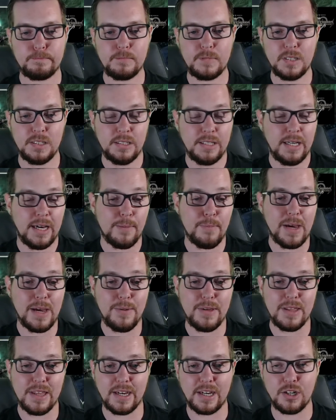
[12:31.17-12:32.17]
yeah, maybe
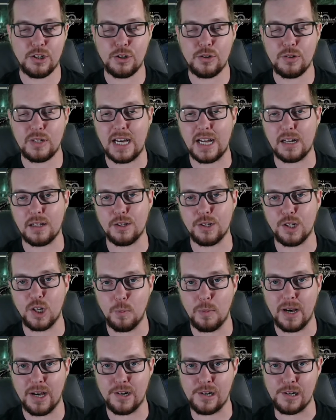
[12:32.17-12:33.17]
they can do that a little
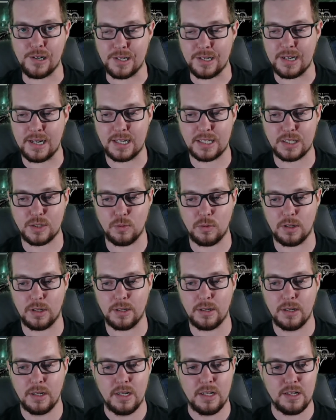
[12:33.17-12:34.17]
better in the next one.
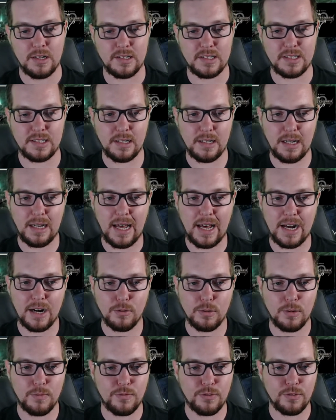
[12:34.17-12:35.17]
There's still a lot of
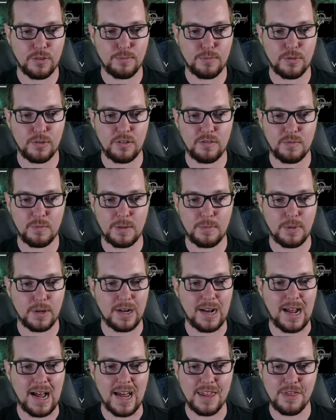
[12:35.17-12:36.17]
room for improvement, but
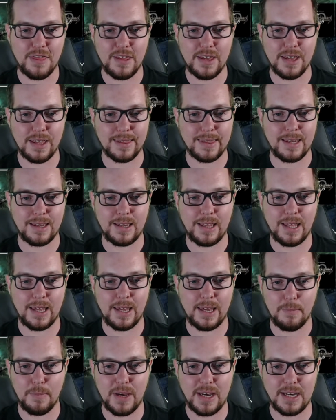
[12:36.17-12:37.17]
I think that
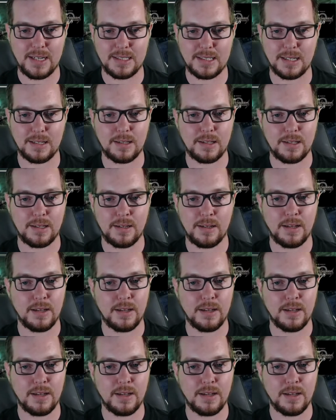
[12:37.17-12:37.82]
they basically